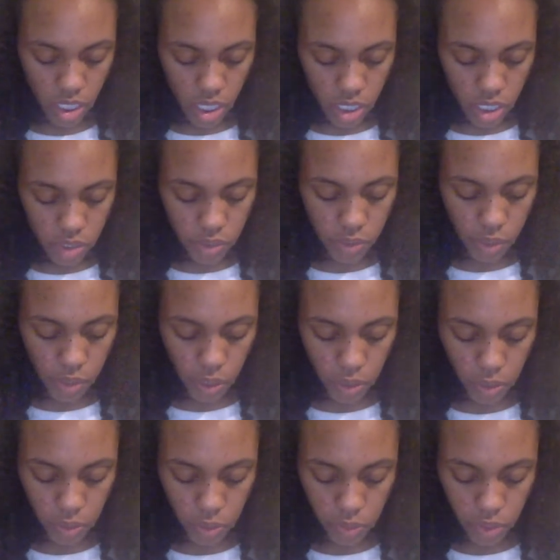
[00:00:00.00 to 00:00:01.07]

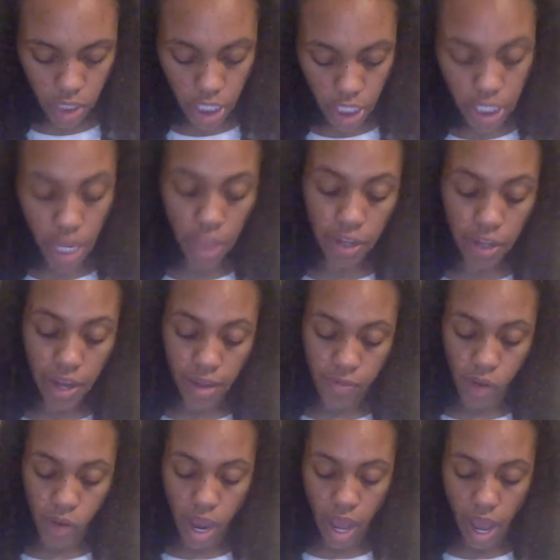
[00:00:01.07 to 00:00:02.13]
So another
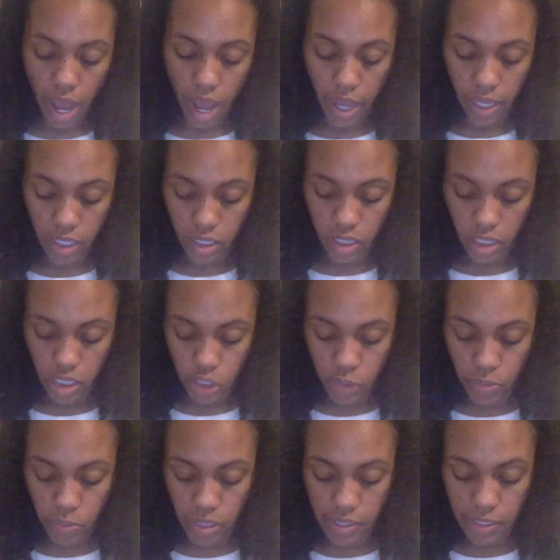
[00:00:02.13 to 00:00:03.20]
FYI,
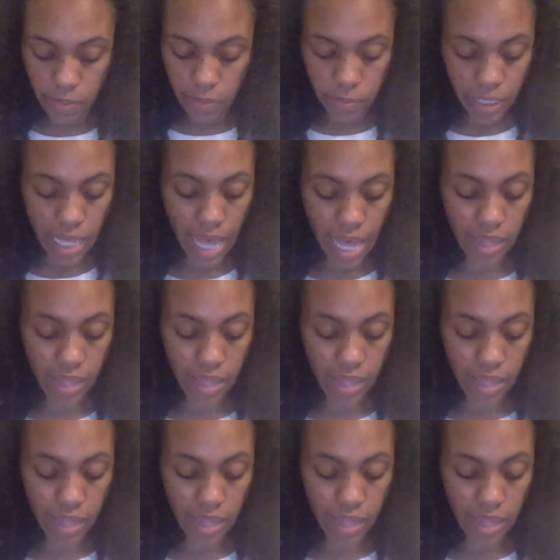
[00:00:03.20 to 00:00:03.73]
you must submit at